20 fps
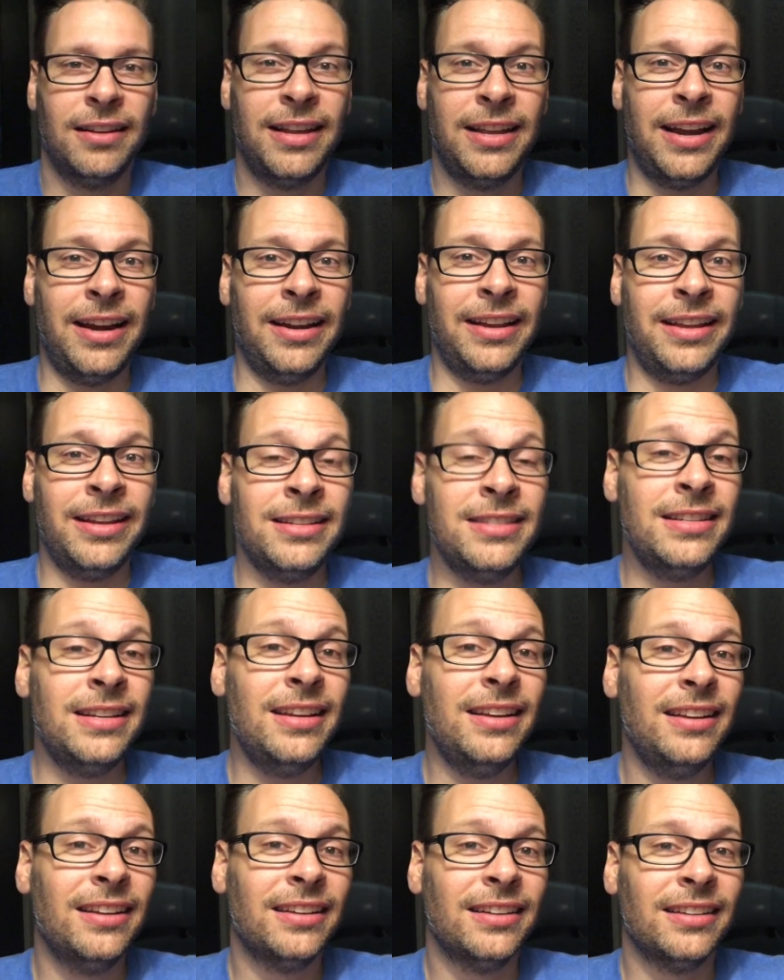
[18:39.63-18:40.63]
Get it,
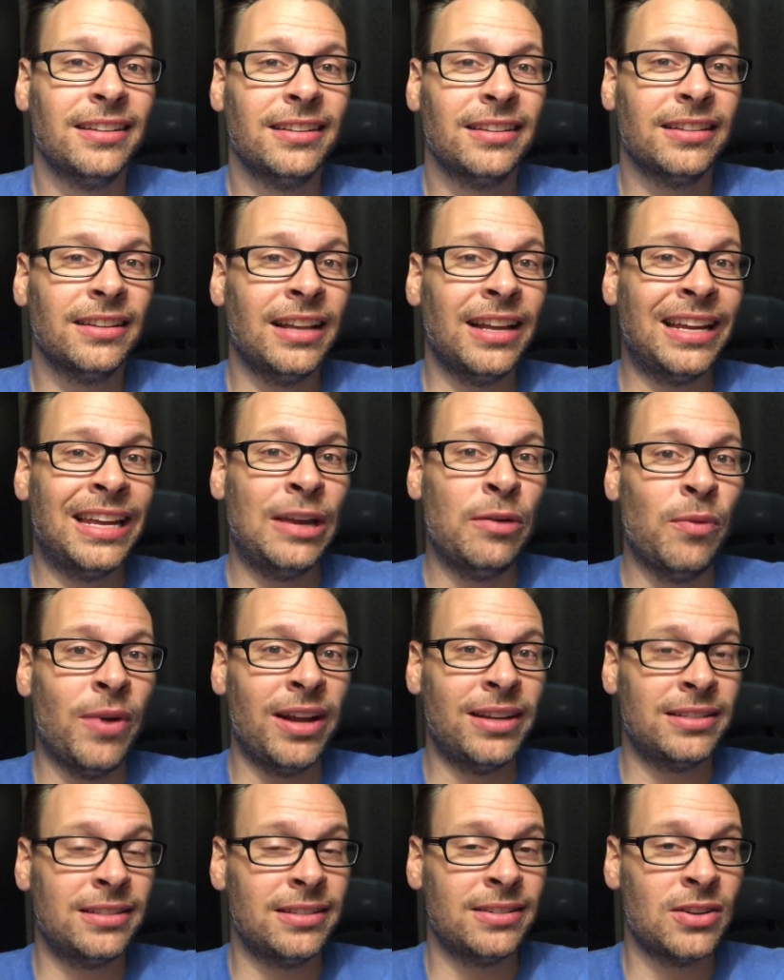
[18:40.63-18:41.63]
Kinsey? Like he wrecks
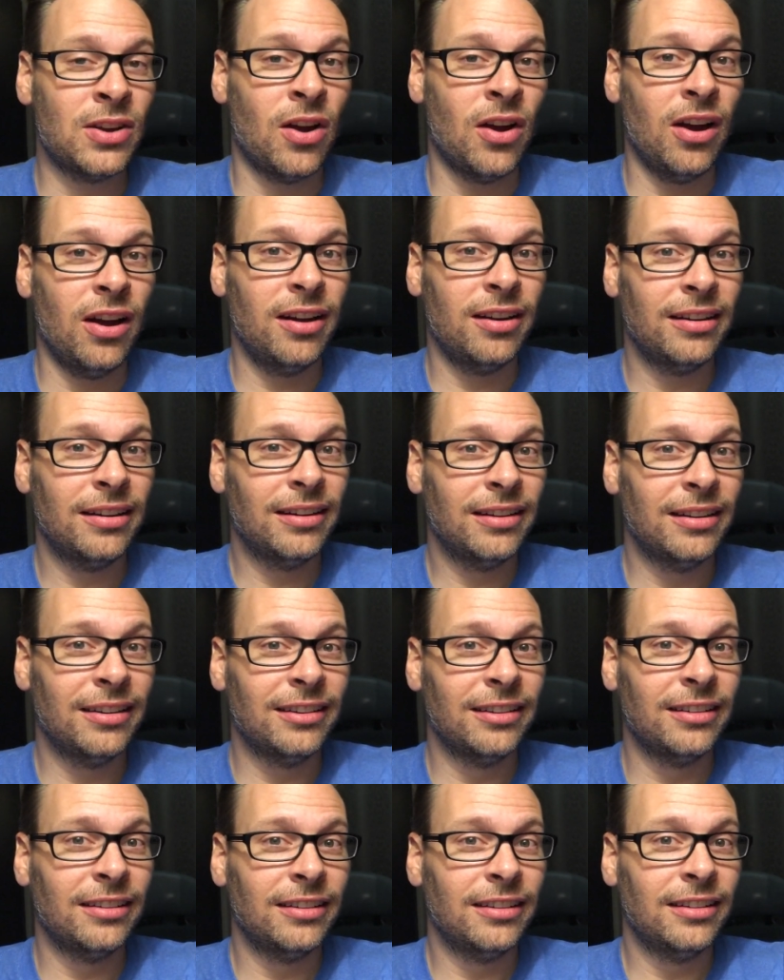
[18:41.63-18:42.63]
his car?
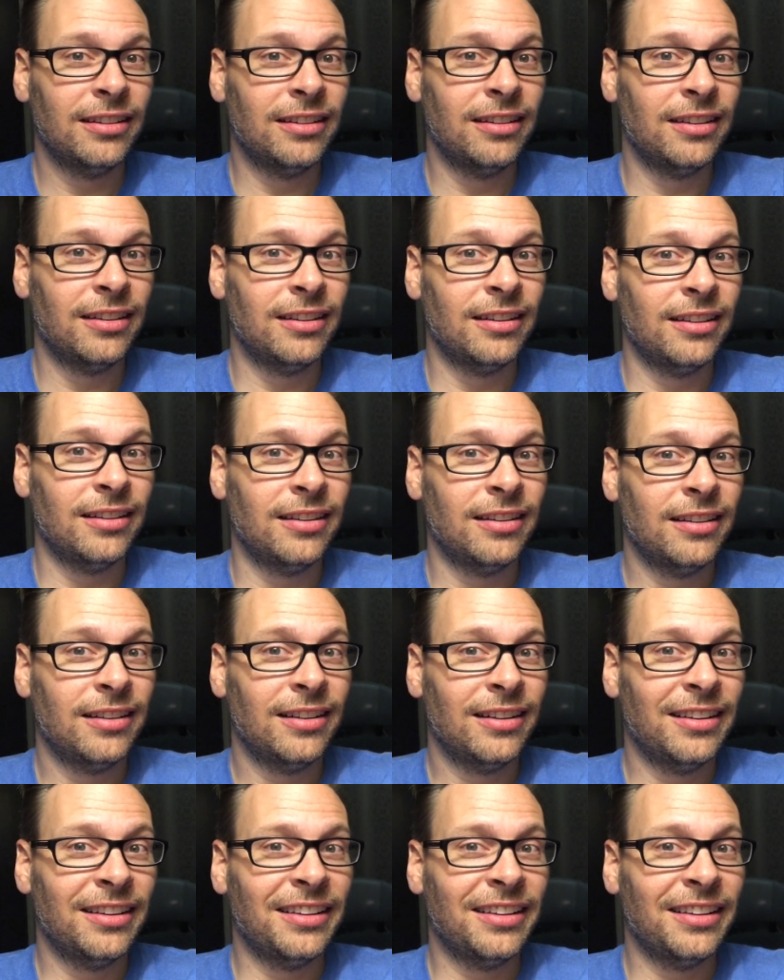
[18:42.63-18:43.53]
Sure.